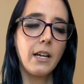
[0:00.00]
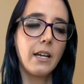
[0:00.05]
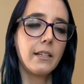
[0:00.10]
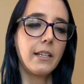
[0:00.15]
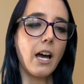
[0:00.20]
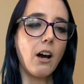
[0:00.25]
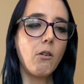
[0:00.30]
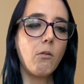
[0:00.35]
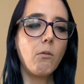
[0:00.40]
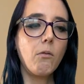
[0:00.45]

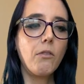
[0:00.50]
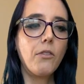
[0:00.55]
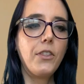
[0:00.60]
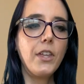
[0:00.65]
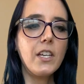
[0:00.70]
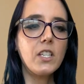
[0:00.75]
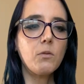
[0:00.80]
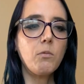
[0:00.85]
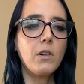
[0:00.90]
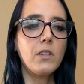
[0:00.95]
Now,
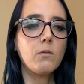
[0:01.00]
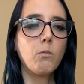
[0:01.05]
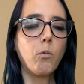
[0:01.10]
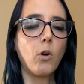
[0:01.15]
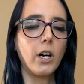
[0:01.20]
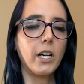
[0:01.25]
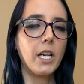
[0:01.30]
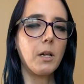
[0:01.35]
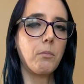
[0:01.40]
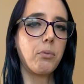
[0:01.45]
this was
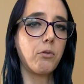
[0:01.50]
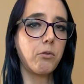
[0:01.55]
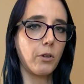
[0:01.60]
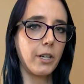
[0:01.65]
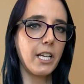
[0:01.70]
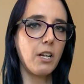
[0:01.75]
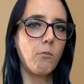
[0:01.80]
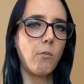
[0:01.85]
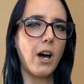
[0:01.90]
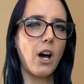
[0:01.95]
working
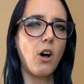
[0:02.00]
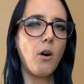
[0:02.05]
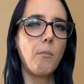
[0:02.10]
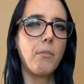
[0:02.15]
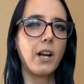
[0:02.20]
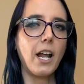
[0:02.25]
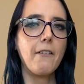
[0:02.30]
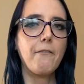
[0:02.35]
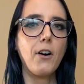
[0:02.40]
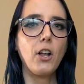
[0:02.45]
pretty well,
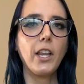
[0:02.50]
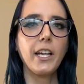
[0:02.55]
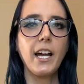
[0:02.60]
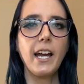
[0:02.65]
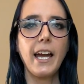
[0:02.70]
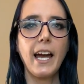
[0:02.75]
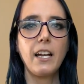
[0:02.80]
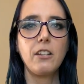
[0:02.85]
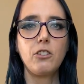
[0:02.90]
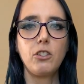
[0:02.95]
but I felt like I
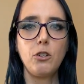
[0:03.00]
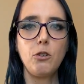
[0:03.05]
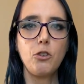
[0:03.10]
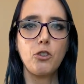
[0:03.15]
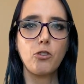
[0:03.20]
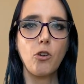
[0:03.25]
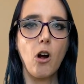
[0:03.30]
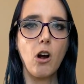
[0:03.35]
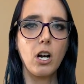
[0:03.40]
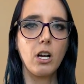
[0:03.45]
had too
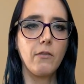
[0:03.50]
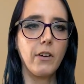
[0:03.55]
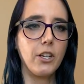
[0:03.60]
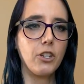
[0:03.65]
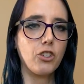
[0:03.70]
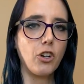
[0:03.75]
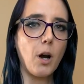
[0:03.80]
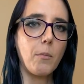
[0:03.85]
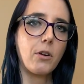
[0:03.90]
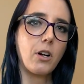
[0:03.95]
strong of a
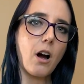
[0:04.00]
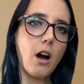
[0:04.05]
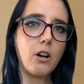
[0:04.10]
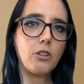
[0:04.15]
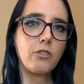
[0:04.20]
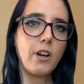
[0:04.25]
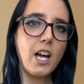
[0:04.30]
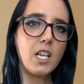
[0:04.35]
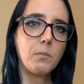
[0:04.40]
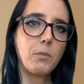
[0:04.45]
sharp
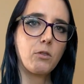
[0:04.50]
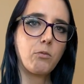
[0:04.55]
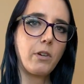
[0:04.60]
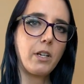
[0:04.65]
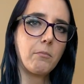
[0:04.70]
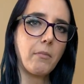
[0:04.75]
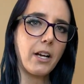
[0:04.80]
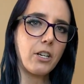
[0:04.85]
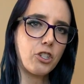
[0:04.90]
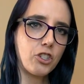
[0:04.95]
contrast between
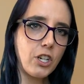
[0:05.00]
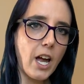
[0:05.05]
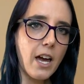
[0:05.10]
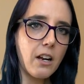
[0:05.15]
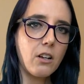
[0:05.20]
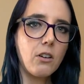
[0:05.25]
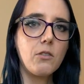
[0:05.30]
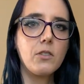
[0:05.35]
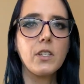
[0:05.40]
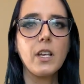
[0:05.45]
my
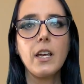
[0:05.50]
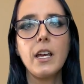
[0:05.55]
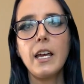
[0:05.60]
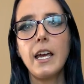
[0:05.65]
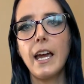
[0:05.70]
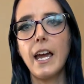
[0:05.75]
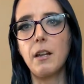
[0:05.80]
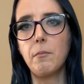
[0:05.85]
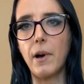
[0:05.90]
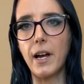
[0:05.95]
shadows
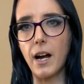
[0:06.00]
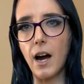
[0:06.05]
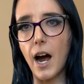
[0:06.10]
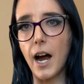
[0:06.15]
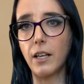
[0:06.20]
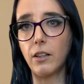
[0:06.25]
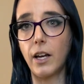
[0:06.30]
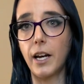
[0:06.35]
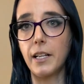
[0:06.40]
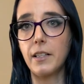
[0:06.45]
and my
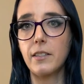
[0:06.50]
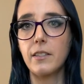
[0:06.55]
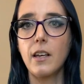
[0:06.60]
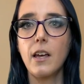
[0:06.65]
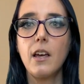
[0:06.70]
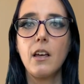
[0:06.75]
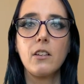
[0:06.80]
highlights.